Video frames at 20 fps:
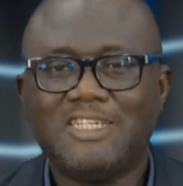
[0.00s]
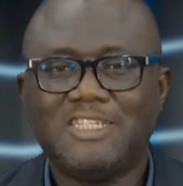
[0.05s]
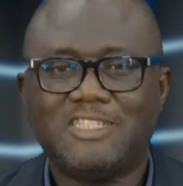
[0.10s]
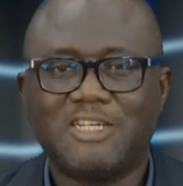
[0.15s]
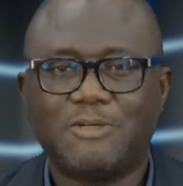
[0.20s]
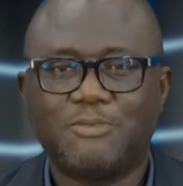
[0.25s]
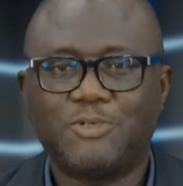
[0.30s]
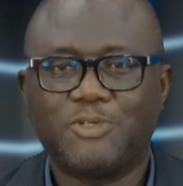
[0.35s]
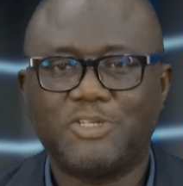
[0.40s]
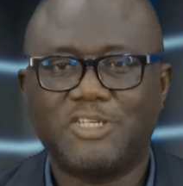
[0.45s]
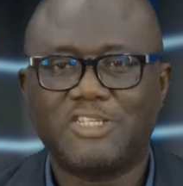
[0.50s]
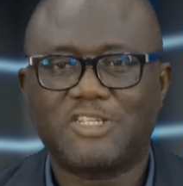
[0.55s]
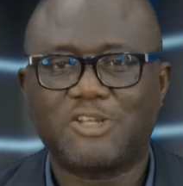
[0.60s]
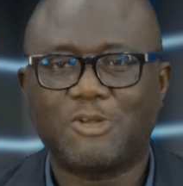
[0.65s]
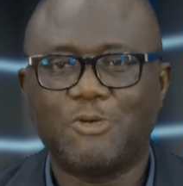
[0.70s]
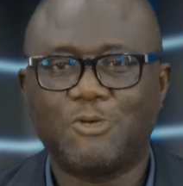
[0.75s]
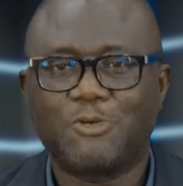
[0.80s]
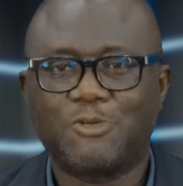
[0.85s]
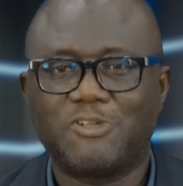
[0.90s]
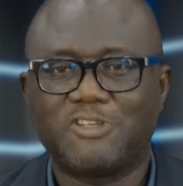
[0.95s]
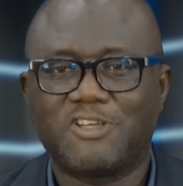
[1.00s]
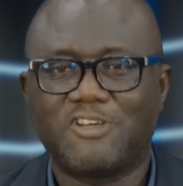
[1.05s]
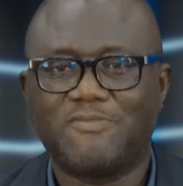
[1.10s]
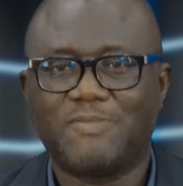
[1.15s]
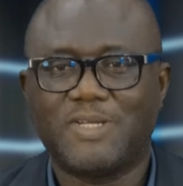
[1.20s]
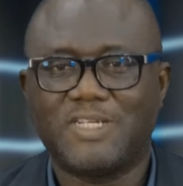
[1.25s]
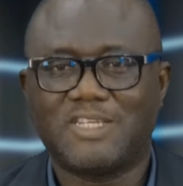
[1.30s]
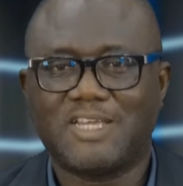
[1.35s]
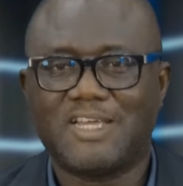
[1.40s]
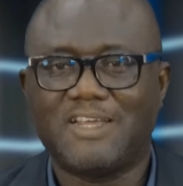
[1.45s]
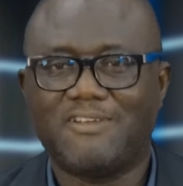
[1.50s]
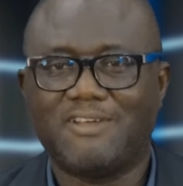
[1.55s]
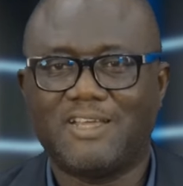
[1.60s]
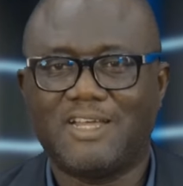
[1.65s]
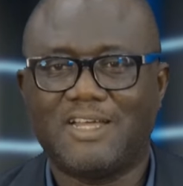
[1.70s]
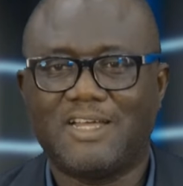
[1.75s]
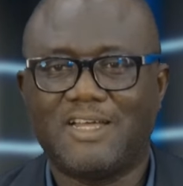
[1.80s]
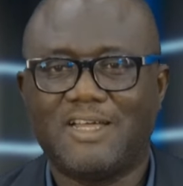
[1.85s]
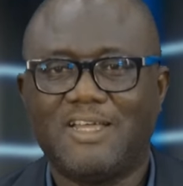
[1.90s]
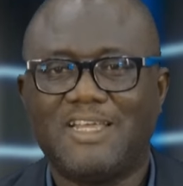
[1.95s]
Ijebu East local government
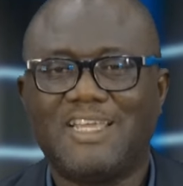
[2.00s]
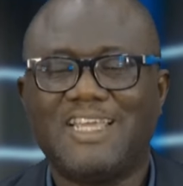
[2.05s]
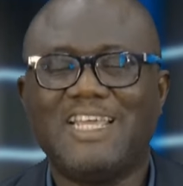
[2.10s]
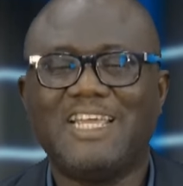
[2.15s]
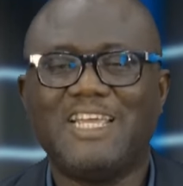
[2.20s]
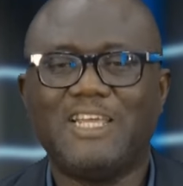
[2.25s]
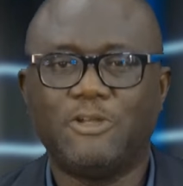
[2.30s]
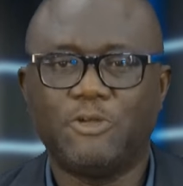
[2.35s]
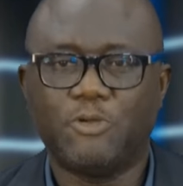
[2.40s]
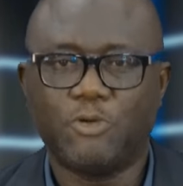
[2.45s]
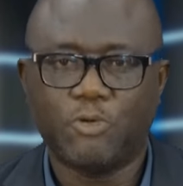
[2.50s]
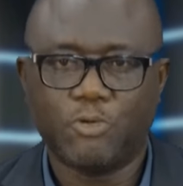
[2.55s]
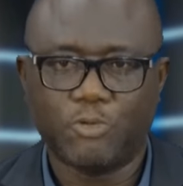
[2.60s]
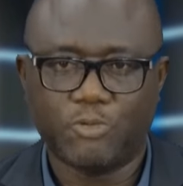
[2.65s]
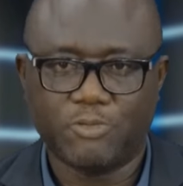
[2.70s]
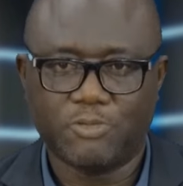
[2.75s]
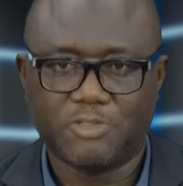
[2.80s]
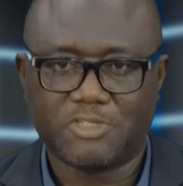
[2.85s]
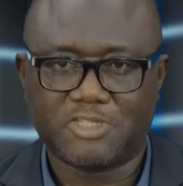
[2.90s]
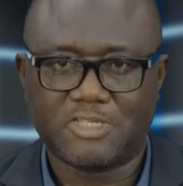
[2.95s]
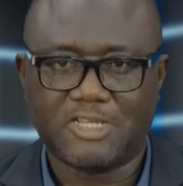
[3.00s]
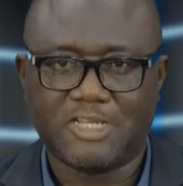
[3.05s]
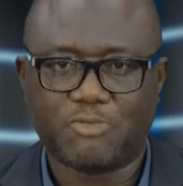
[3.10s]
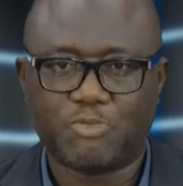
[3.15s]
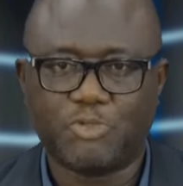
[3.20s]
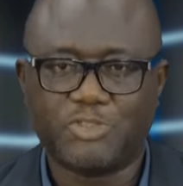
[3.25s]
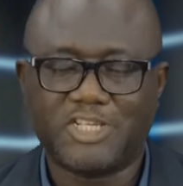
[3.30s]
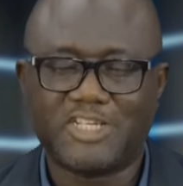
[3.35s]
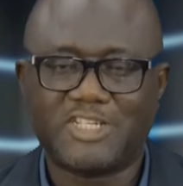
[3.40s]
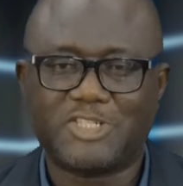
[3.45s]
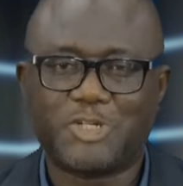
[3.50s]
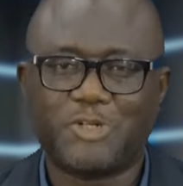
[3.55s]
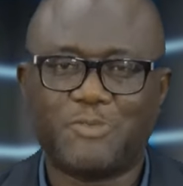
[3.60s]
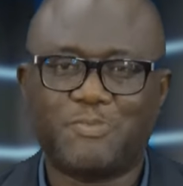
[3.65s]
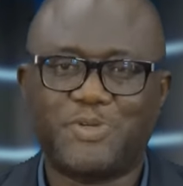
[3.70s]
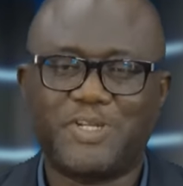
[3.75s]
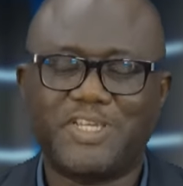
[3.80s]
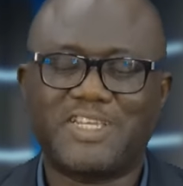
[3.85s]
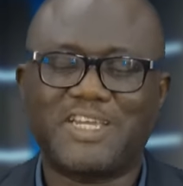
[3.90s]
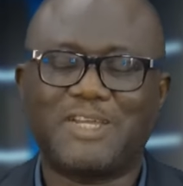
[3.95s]
area in Ogun State. We'll take a
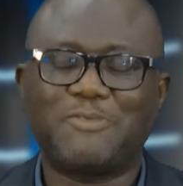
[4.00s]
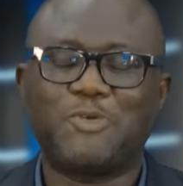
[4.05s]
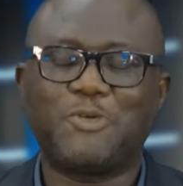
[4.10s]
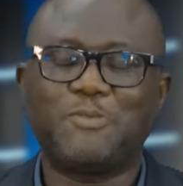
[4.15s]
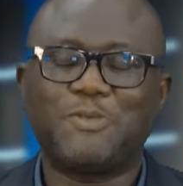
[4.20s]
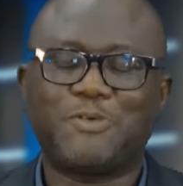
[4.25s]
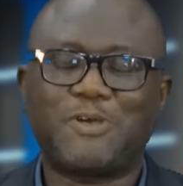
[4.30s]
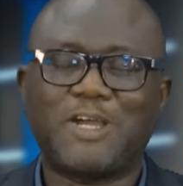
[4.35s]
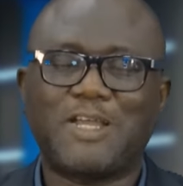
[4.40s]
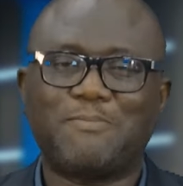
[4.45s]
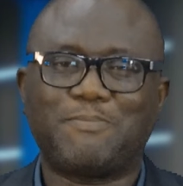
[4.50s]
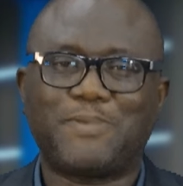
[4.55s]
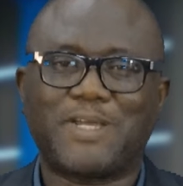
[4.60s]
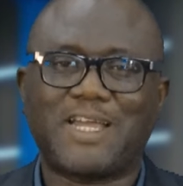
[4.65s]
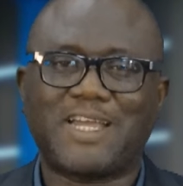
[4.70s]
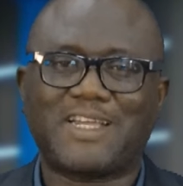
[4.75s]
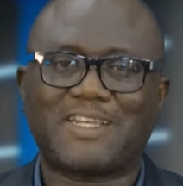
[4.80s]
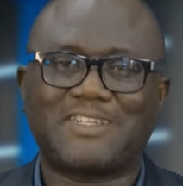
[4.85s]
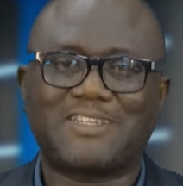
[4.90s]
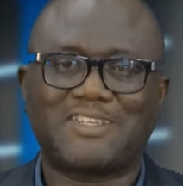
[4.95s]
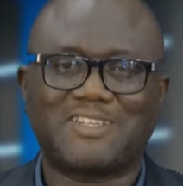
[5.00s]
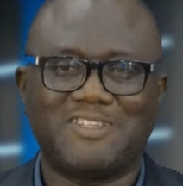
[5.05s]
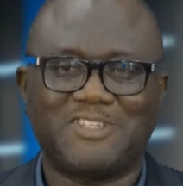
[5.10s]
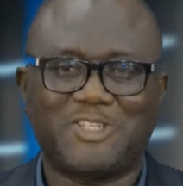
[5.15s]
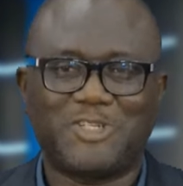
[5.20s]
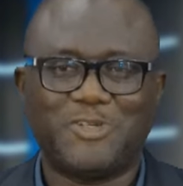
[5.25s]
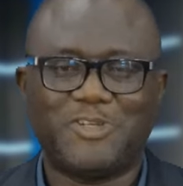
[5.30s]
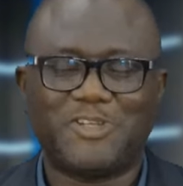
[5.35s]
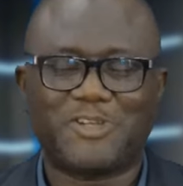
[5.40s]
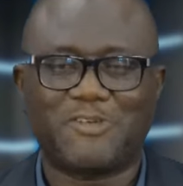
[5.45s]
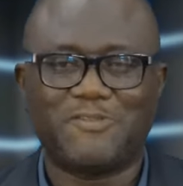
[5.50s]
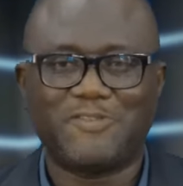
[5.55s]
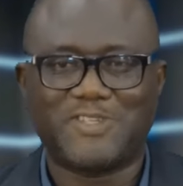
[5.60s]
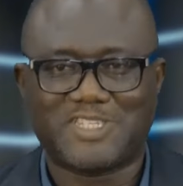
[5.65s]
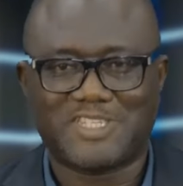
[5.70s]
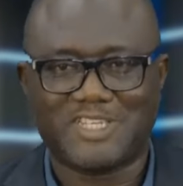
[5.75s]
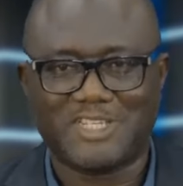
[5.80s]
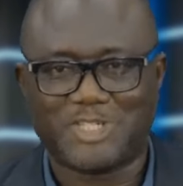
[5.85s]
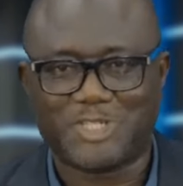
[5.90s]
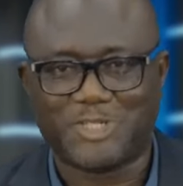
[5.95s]
short break and we'll be right back to continue the
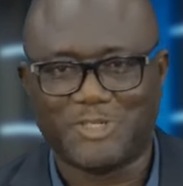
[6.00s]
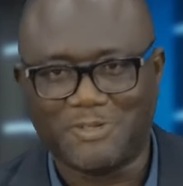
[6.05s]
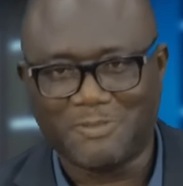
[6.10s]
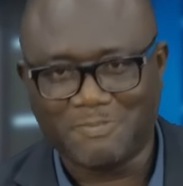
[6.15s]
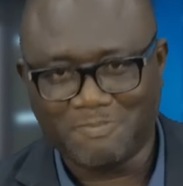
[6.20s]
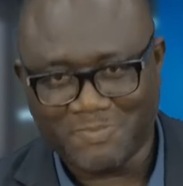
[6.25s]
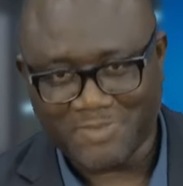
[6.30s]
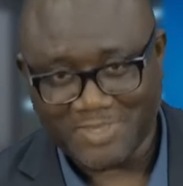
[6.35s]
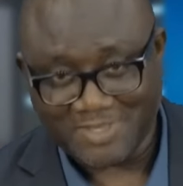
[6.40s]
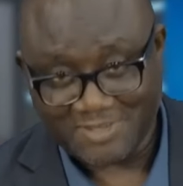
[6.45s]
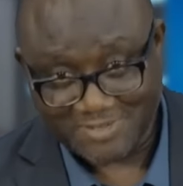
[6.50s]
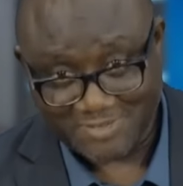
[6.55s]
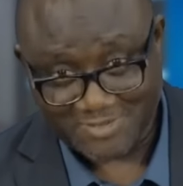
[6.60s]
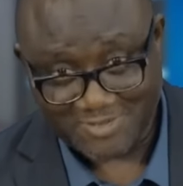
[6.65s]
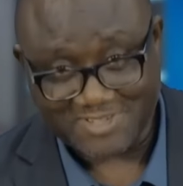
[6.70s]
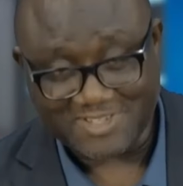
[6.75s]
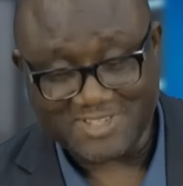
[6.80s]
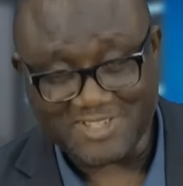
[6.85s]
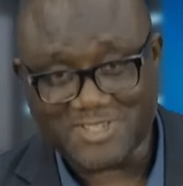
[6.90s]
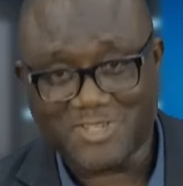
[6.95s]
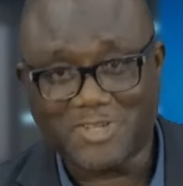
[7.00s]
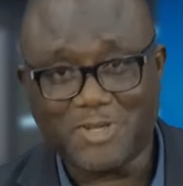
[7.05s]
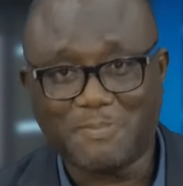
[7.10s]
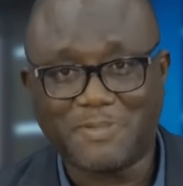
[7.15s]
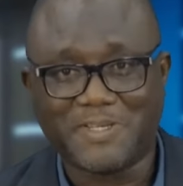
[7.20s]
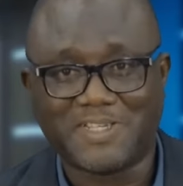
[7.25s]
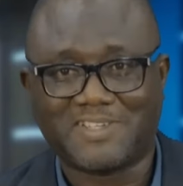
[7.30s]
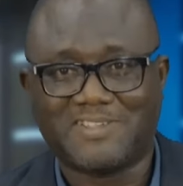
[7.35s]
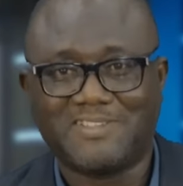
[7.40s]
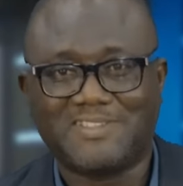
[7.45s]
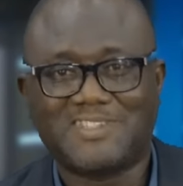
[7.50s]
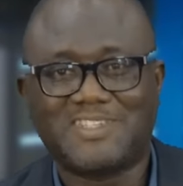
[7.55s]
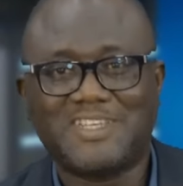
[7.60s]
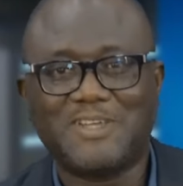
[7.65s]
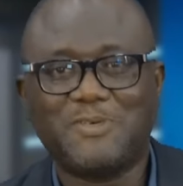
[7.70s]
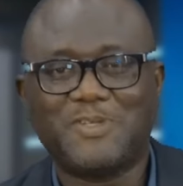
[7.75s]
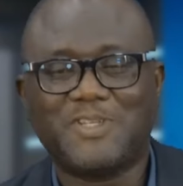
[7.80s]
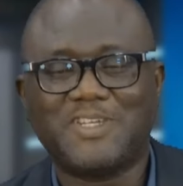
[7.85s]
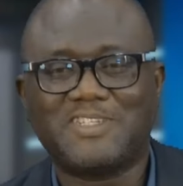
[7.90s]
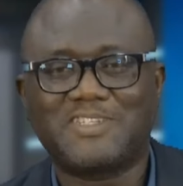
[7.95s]
conversation on this topic.
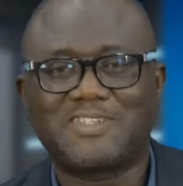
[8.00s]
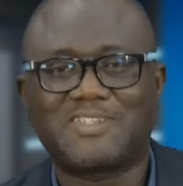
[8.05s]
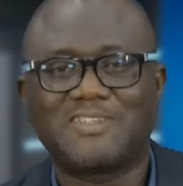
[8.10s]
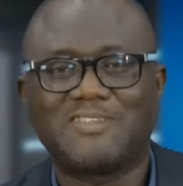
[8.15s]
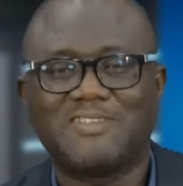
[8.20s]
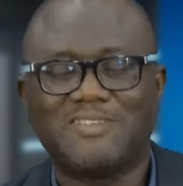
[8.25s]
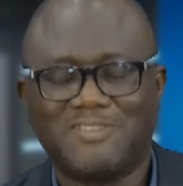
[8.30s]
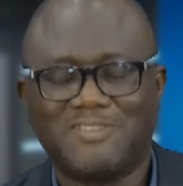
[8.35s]
Stay with us.